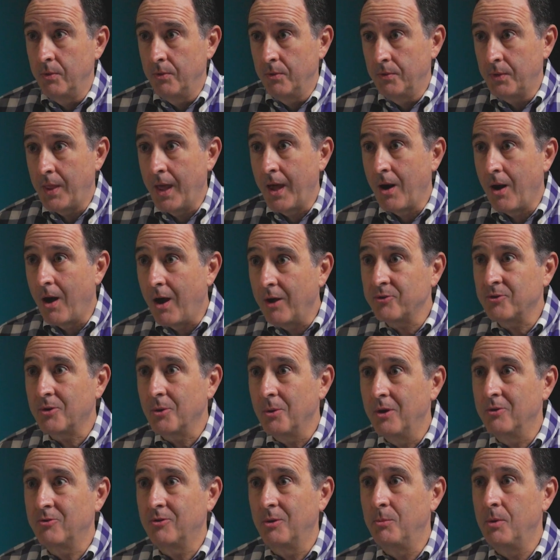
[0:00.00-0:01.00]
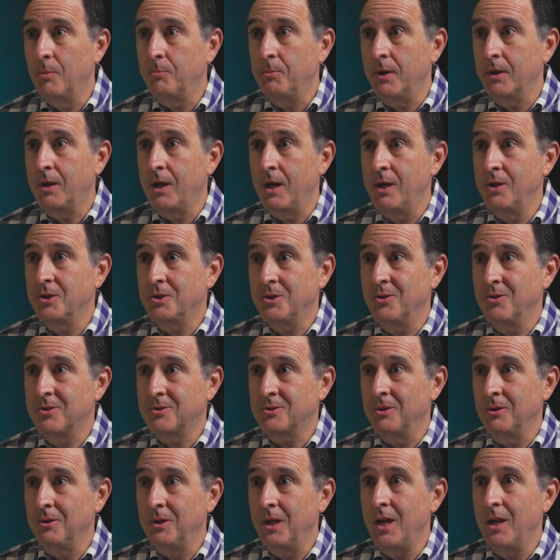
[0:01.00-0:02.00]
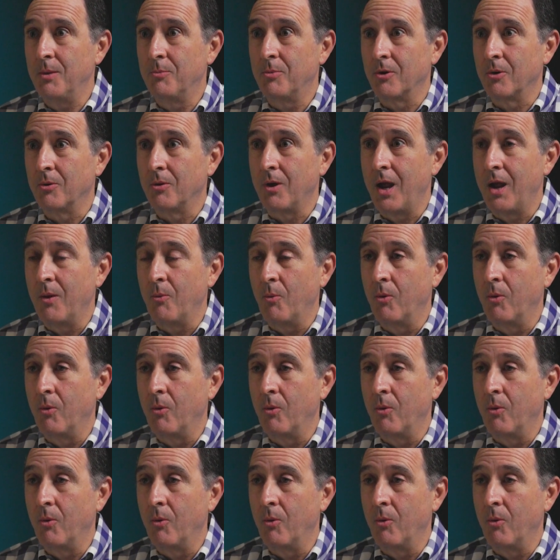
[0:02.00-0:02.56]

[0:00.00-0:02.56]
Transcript: That also has some implications to labor, right?